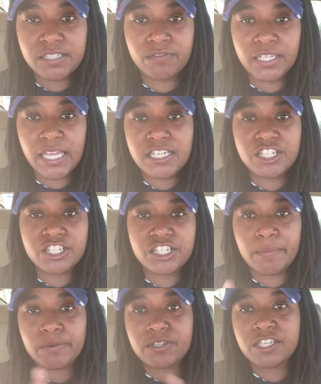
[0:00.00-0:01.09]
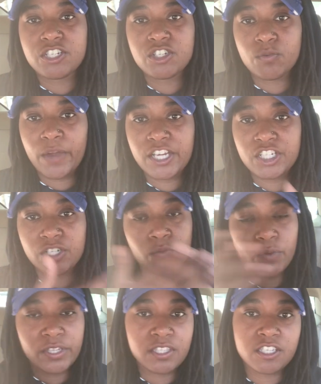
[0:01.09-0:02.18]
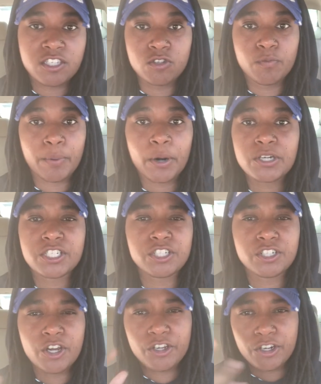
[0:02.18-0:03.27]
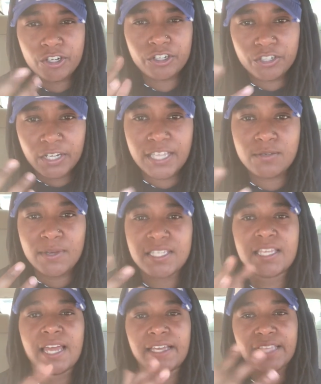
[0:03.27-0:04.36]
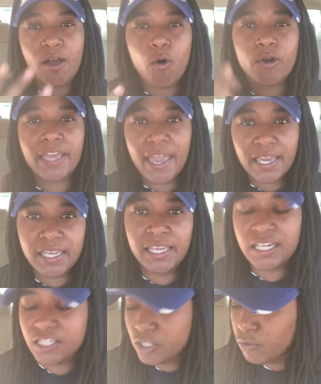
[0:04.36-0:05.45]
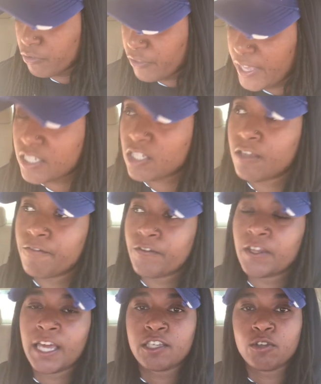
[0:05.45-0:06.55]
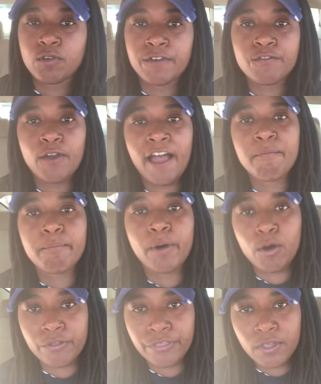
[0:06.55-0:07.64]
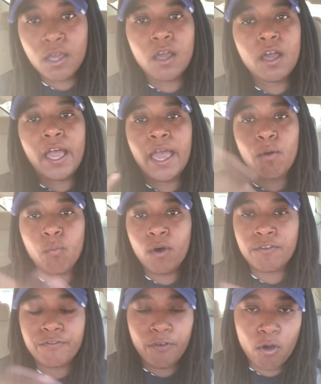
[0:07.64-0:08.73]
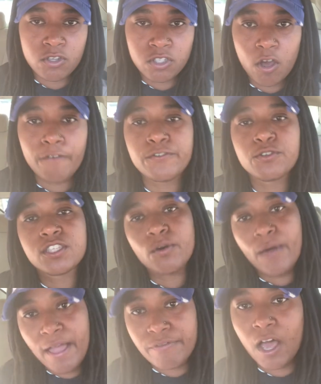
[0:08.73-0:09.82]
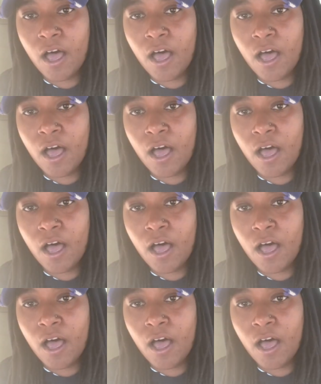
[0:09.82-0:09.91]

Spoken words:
relationship or situation with this new person. You're that's why I said, like, that whole cake and eat it too thing. So you feel like if you have both and one falls off, you still have the